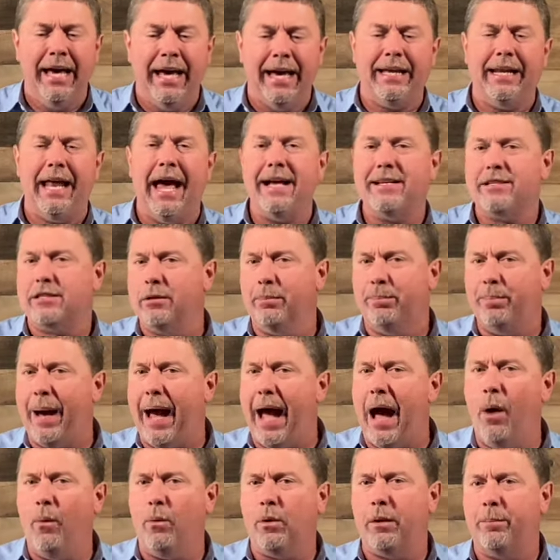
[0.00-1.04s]
It has the
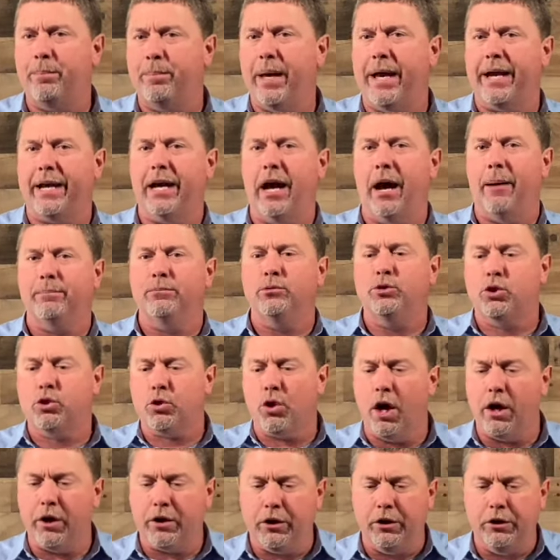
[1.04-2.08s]
power to pick up
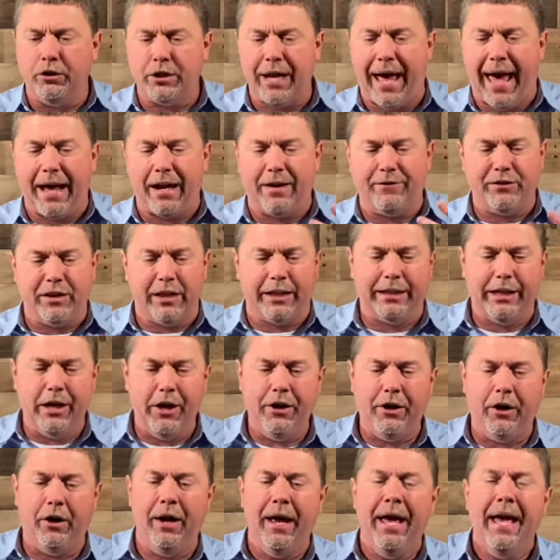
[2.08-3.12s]
drunkards out of the
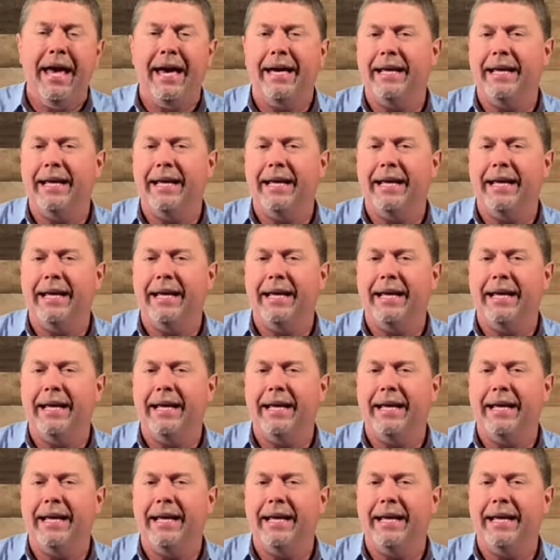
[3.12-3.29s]
gutter.